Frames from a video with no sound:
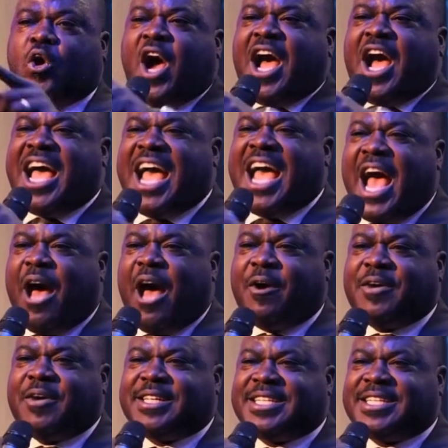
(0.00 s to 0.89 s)
be wearing that
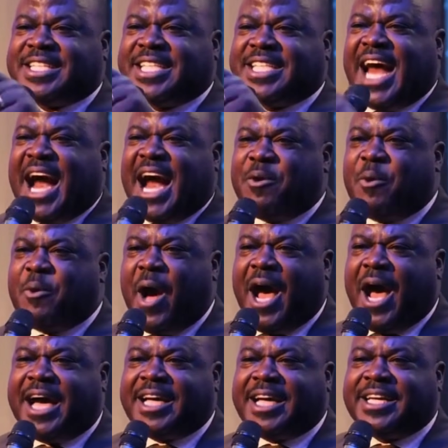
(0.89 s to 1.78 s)
cloth anymore.
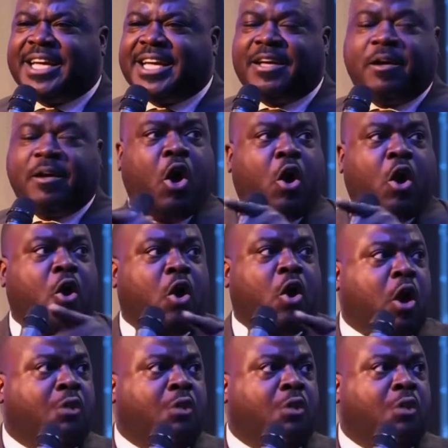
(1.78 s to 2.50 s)
Don't be wearing the cloth.